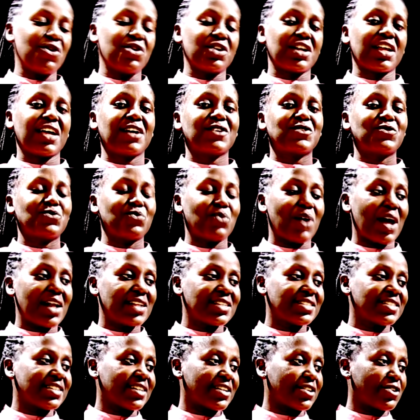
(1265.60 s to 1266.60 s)
correct to
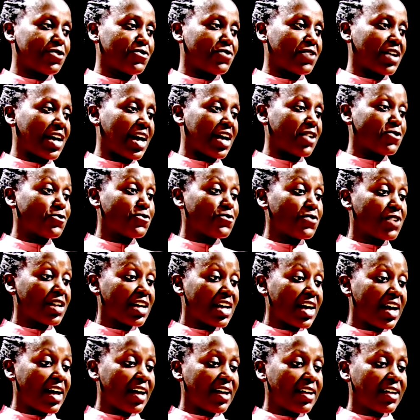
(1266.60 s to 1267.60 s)
one significant
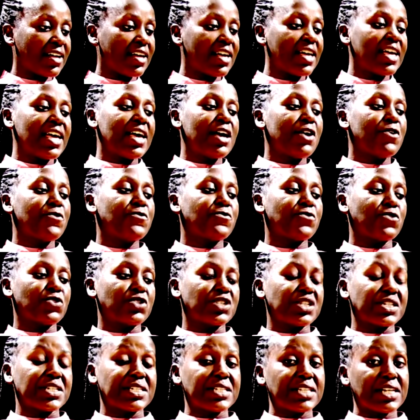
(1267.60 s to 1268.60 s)
figure.
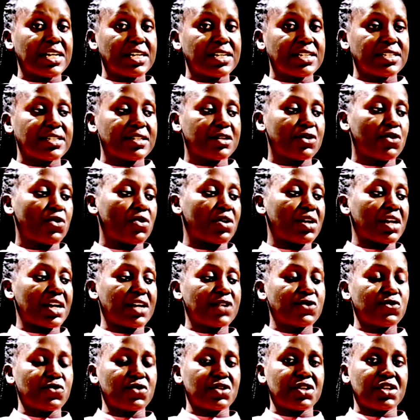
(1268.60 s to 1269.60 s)
46
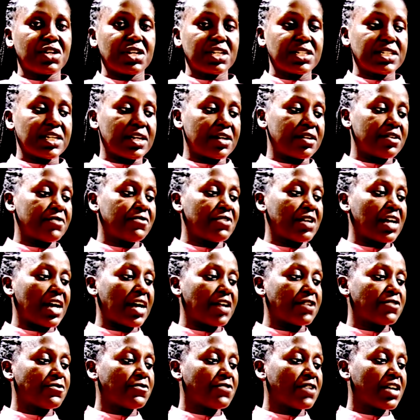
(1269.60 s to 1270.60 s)
correct to three
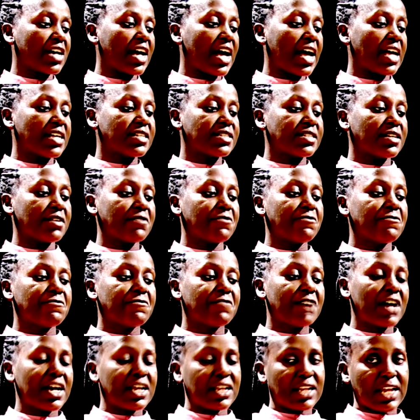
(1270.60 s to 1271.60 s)
significant figures, and
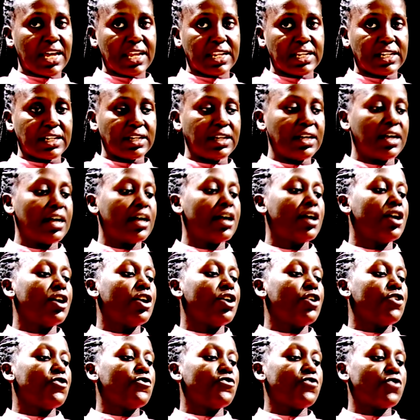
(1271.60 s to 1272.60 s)
finally
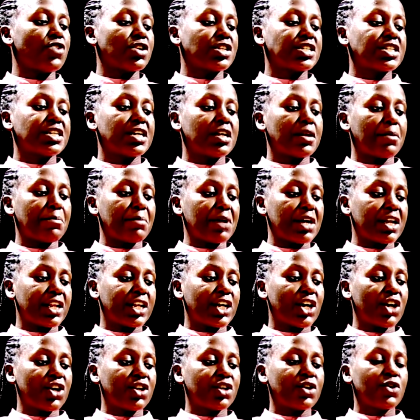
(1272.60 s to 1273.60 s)

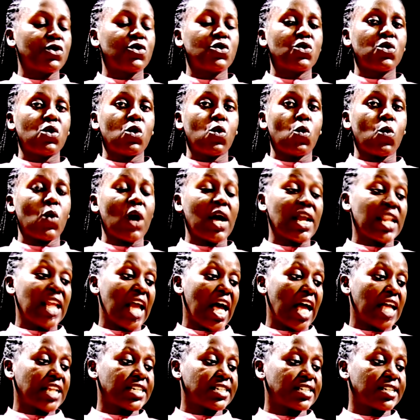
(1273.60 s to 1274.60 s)

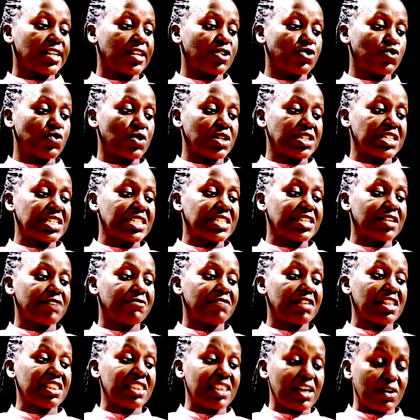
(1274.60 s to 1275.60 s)

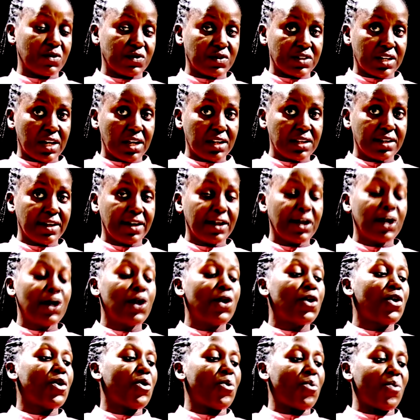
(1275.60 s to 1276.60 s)

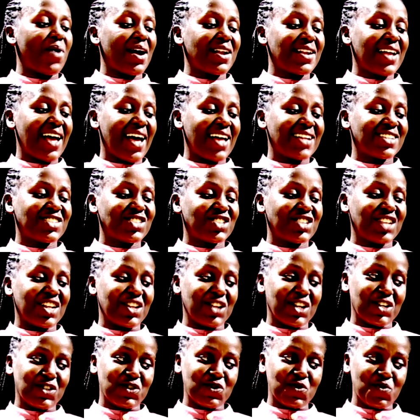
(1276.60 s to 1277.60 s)

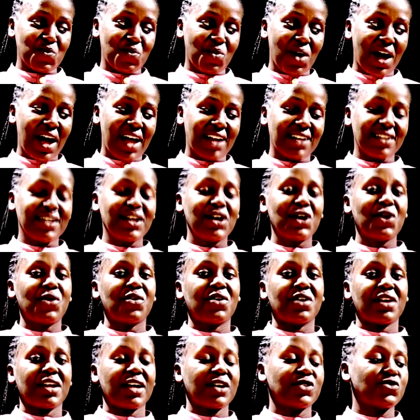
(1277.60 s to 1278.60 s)
14,127,181
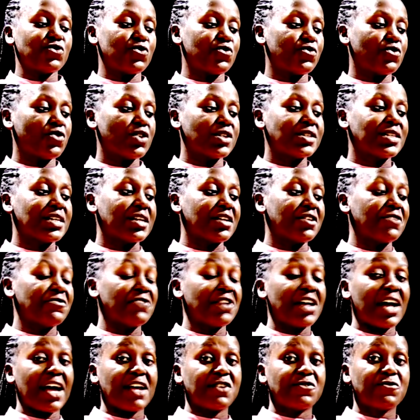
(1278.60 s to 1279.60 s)
correct to four
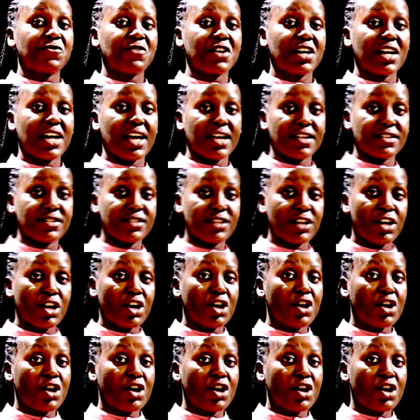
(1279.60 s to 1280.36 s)
significant figures.